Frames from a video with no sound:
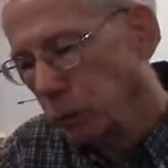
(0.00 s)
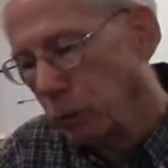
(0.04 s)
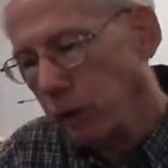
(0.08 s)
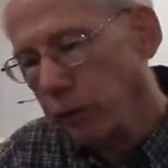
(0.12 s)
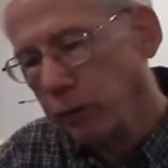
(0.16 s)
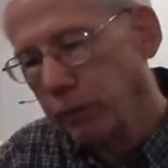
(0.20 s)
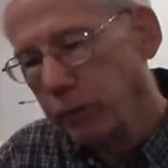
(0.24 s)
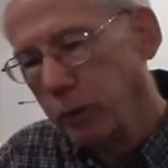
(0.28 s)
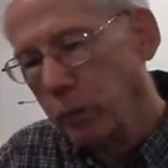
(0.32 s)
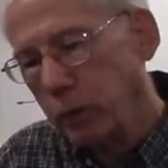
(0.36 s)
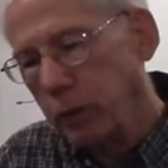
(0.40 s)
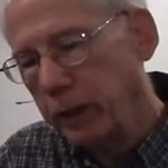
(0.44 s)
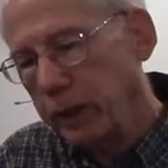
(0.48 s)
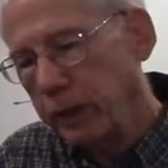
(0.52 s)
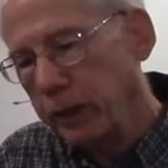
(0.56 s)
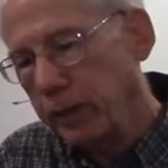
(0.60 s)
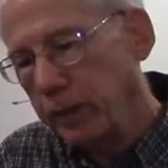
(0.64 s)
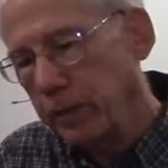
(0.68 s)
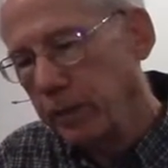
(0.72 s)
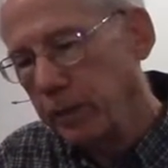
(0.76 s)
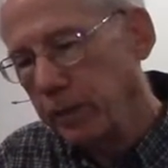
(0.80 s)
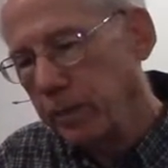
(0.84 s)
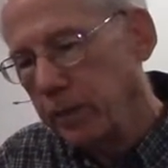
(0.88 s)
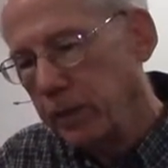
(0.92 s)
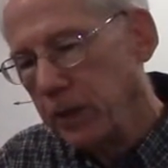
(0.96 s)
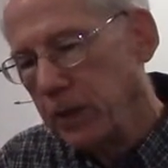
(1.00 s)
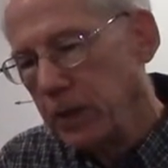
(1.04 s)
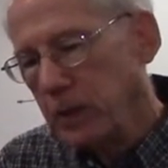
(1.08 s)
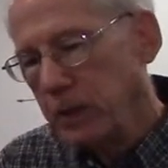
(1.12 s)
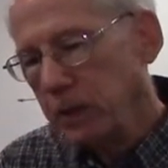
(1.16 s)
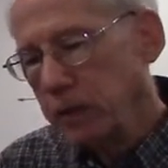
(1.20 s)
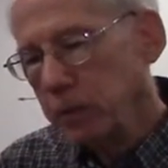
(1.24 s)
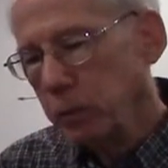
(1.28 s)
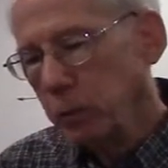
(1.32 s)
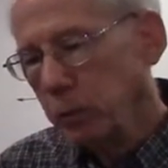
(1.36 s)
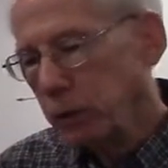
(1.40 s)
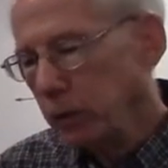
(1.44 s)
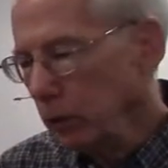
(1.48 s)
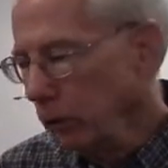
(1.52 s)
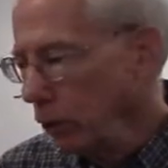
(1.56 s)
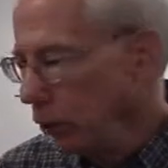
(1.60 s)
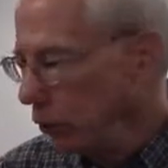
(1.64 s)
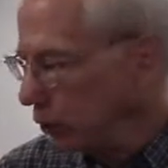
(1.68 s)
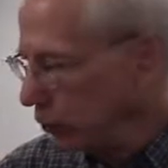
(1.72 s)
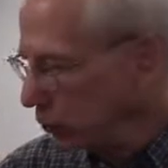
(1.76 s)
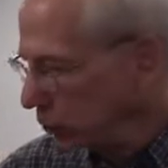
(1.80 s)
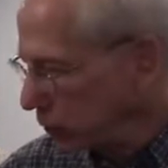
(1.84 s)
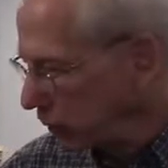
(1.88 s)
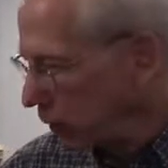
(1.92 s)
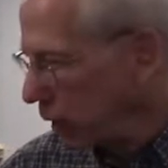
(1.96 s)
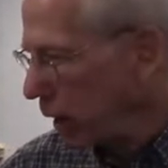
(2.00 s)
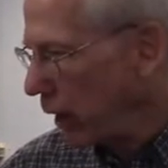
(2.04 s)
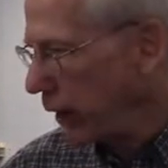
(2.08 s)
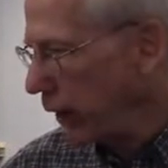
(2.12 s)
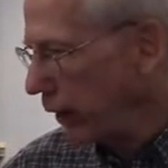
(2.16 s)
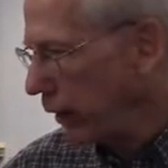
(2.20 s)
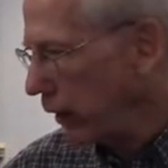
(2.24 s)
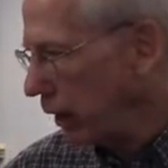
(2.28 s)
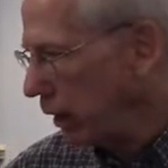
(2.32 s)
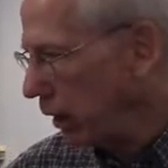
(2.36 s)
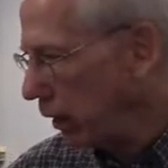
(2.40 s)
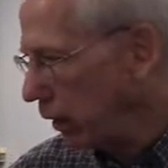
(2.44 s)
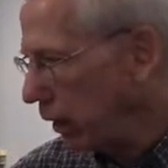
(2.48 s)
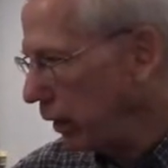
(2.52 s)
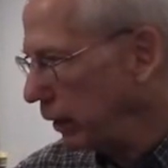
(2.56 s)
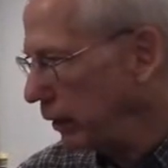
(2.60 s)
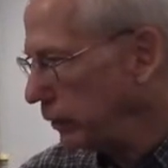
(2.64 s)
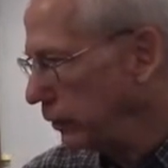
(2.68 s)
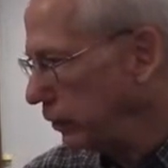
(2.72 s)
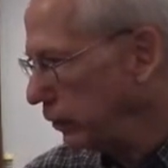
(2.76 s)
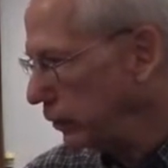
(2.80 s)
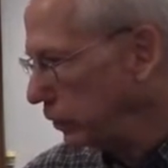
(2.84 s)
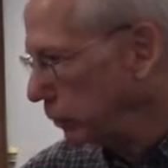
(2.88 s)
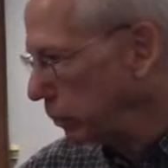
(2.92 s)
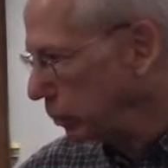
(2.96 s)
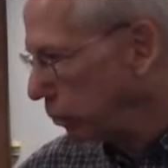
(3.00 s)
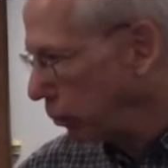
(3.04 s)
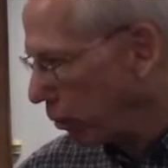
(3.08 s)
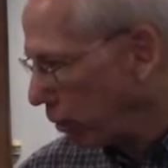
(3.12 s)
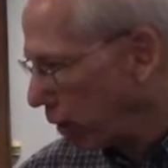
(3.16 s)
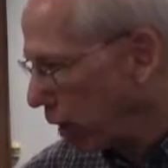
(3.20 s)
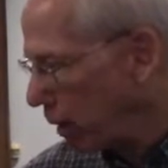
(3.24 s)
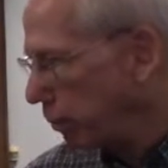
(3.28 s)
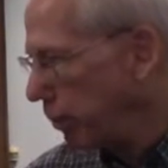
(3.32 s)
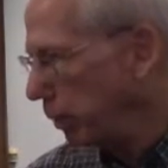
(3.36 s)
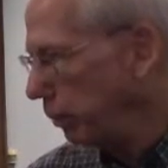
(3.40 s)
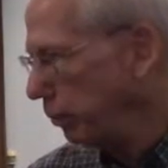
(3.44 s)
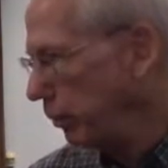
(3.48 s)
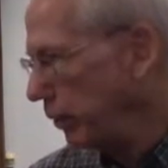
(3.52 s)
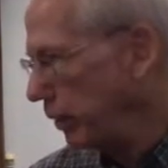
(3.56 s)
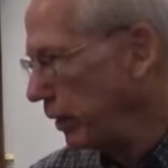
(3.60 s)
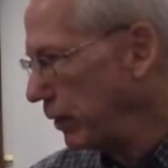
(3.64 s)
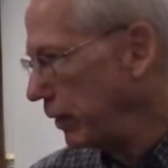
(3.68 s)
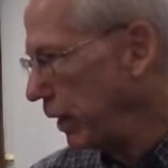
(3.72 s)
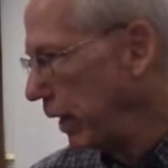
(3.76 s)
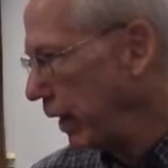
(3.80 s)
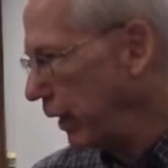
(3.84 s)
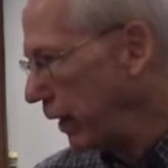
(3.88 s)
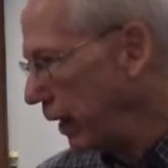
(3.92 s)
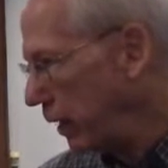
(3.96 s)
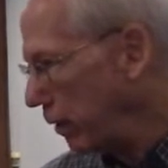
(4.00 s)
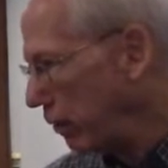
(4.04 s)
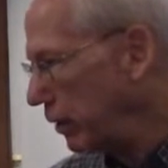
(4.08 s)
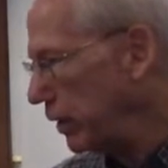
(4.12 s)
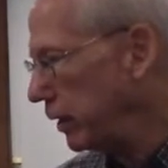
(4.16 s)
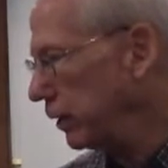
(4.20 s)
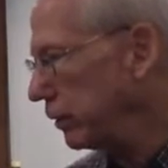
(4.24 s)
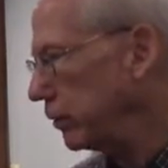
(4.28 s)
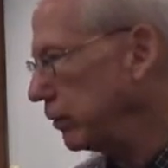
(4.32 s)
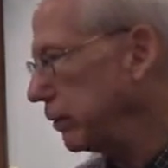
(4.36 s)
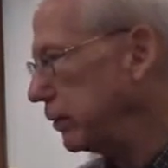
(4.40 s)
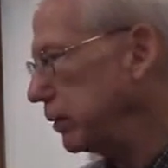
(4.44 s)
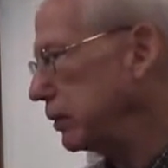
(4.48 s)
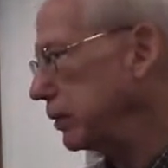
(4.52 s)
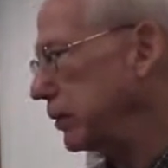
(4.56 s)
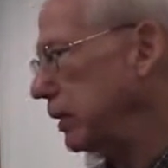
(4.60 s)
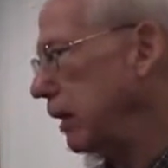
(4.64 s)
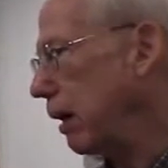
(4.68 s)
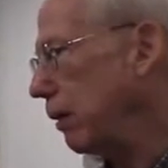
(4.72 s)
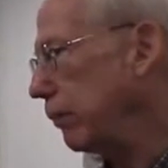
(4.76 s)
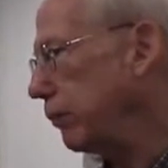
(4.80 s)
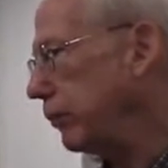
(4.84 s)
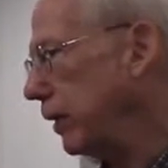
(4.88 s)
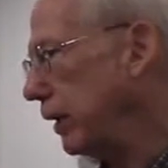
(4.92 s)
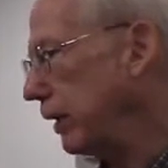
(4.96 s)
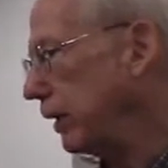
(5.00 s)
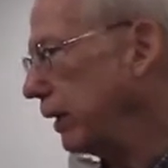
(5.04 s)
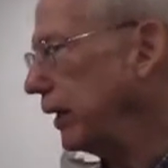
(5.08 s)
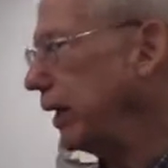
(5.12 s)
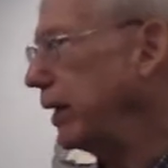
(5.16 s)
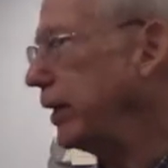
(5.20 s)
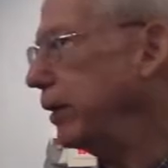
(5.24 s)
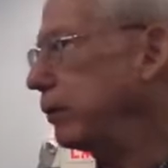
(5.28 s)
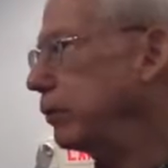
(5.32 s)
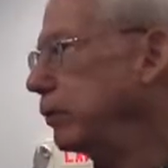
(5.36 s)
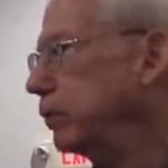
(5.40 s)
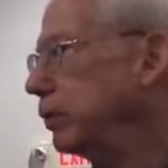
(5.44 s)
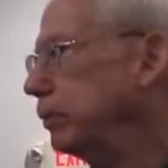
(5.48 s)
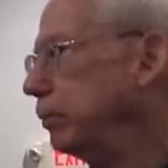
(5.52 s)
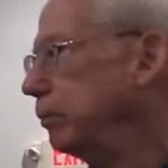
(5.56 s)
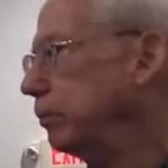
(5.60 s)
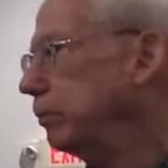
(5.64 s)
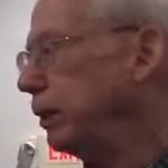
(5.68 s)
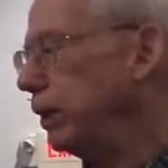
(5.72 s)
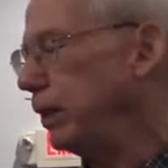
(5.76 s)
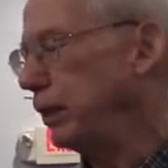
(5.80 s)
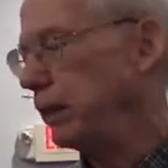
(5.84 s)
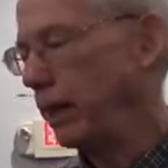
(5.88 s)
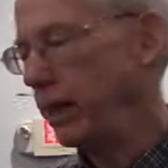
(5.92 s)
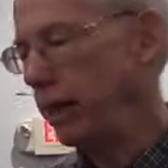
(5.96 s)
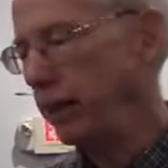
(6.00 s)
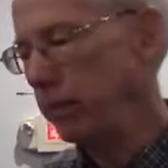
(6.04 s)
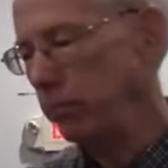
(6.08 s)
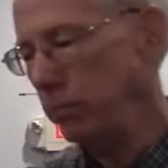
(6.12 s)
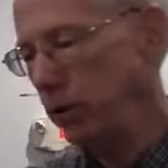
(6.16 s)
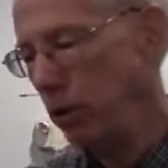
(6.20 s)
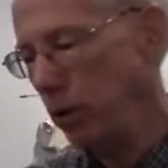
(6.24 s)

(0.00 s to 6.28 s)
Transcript: 142. So it looks like Uz is probably that area to the south that later became